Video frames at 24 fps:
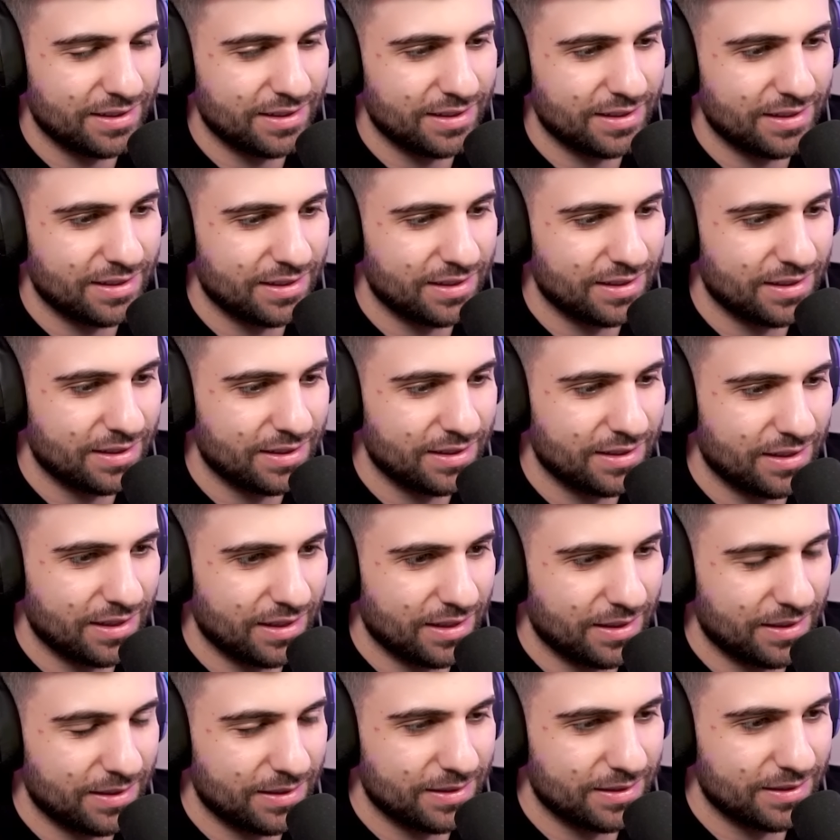
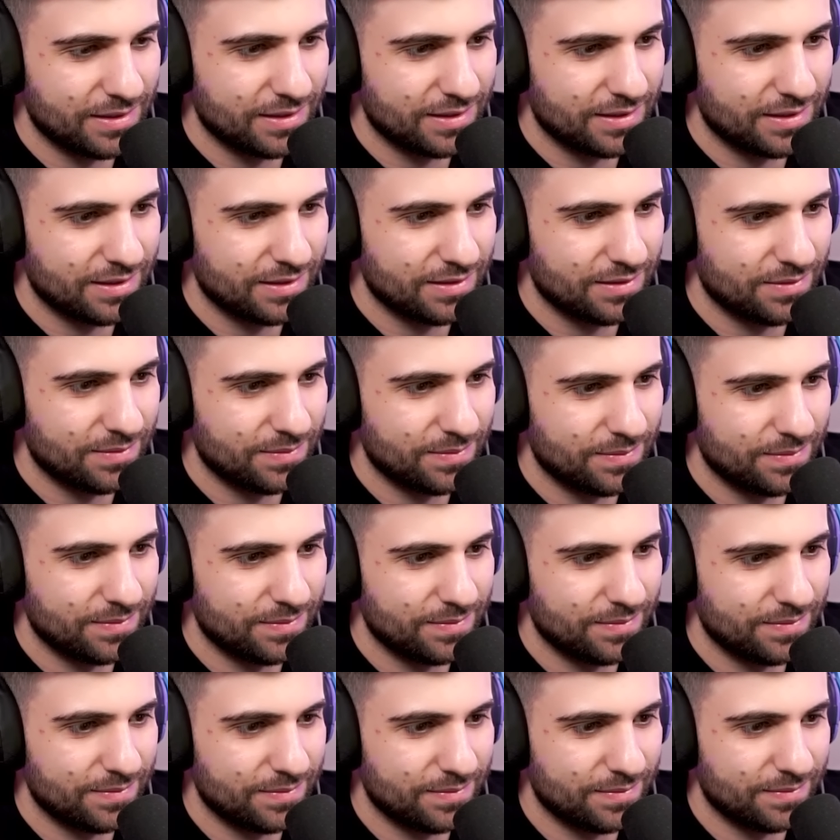
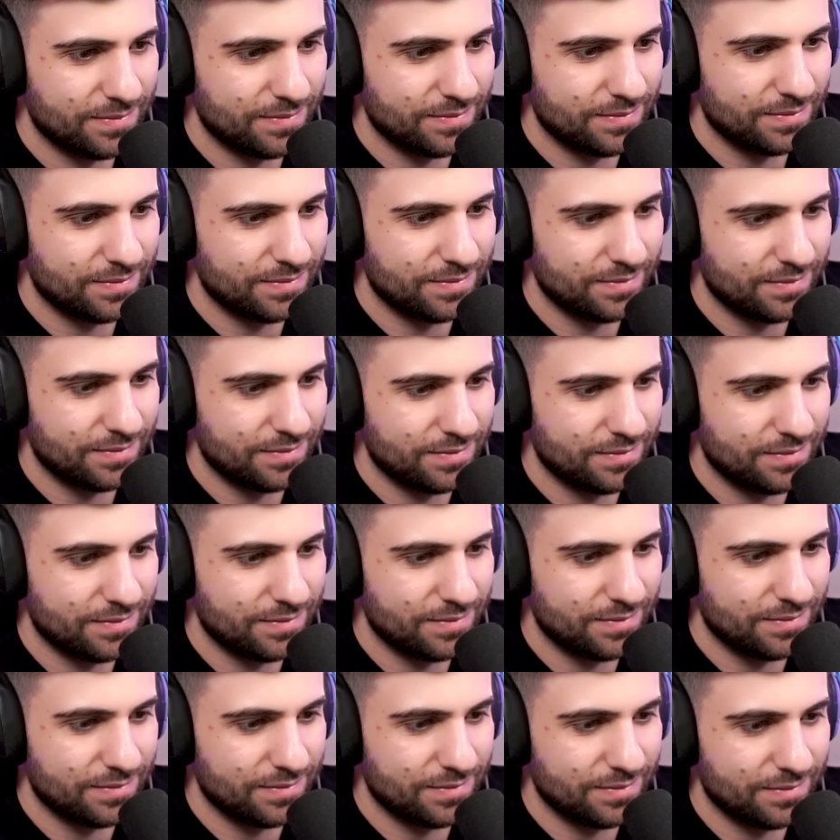
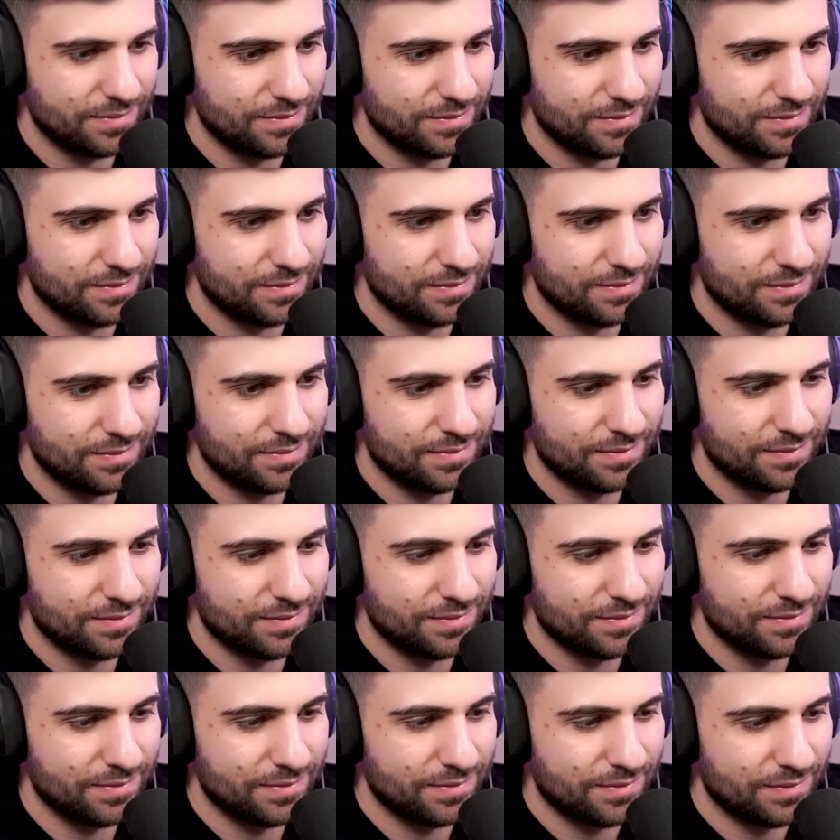
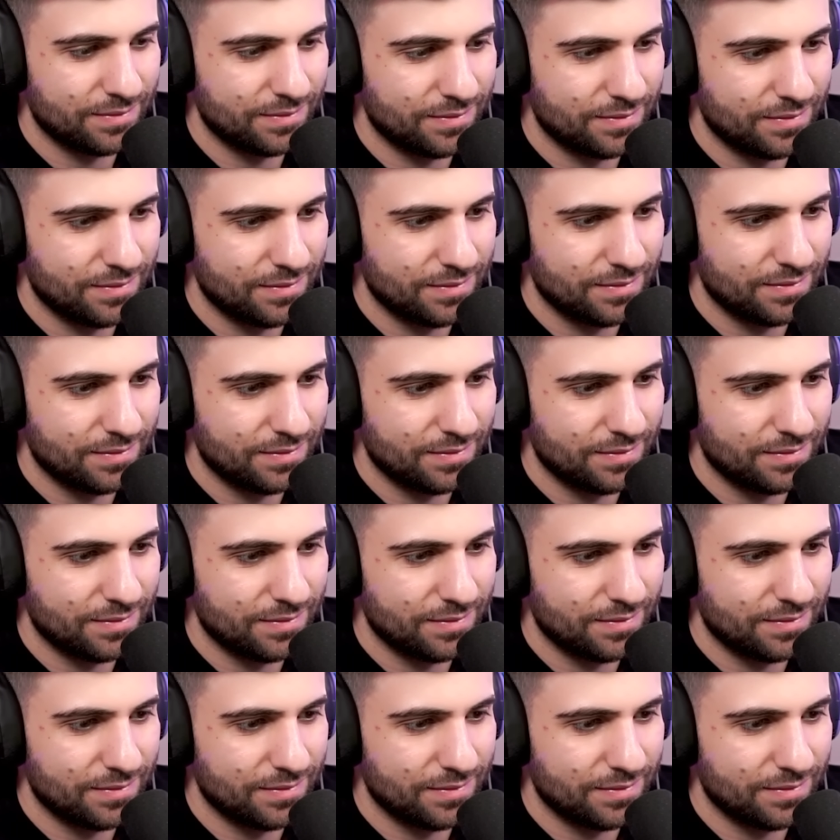No one is speaking in this clip.